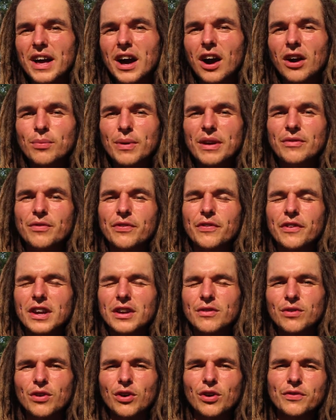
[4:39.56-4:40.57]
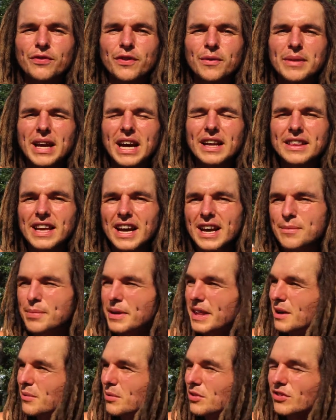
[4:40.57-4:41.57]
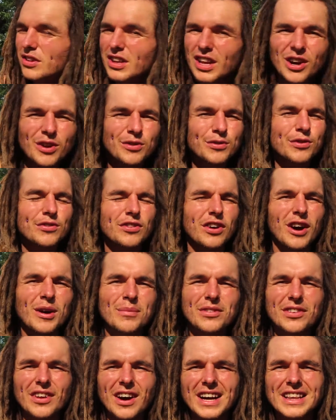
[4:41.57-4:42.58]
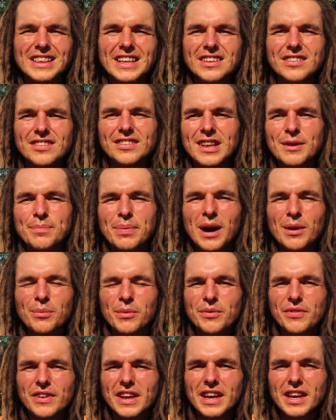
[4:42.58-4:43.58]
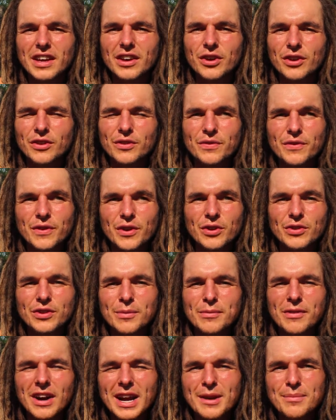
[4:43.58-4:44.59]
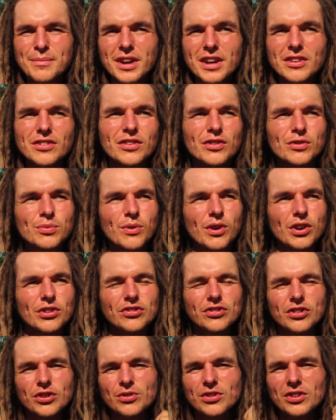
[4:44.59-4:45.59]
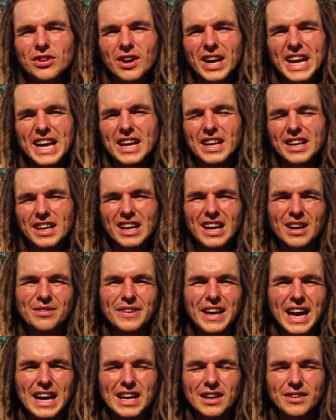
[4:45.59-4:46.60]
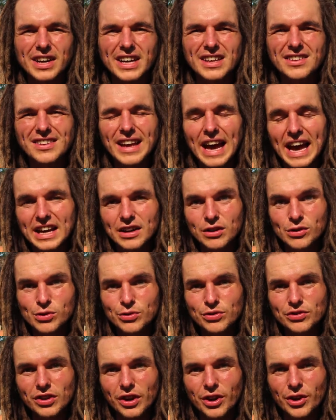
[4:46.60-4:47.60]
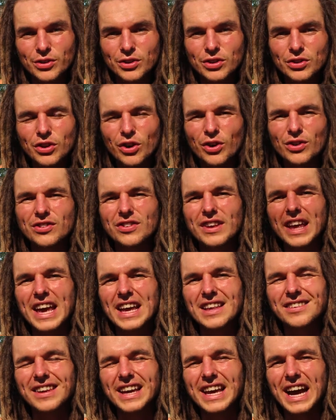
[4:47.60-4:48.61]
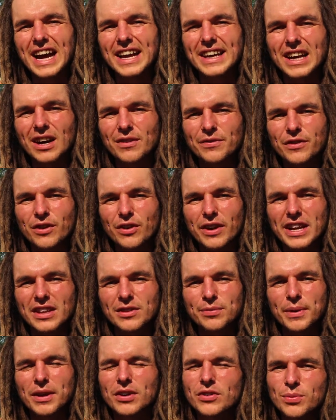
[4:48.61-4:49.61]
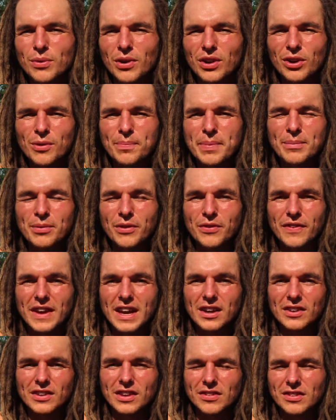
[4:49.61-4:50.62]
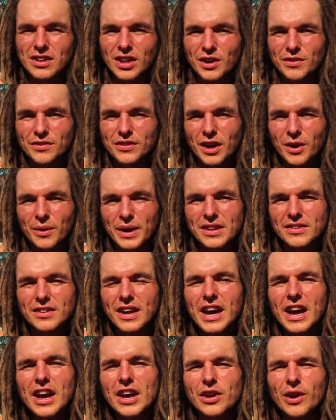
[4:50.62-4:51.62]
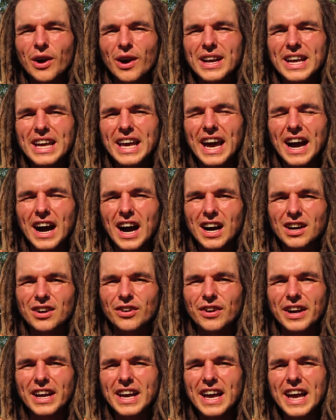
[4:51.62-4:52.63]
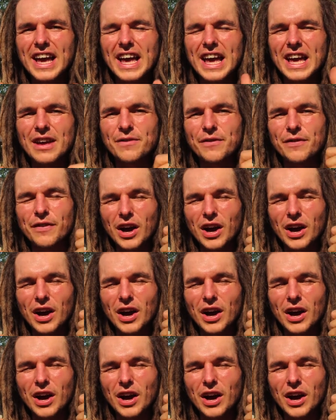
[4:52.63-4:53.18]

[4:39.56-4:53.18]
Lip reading: Yeah, I went fully raw from that day, but there was loads of times that I did slip up with eating cooked food. The main reasons was due to not eating enough calories and also not eating enough greens, because what a lot of people think on this lifestyle is you only get hungry if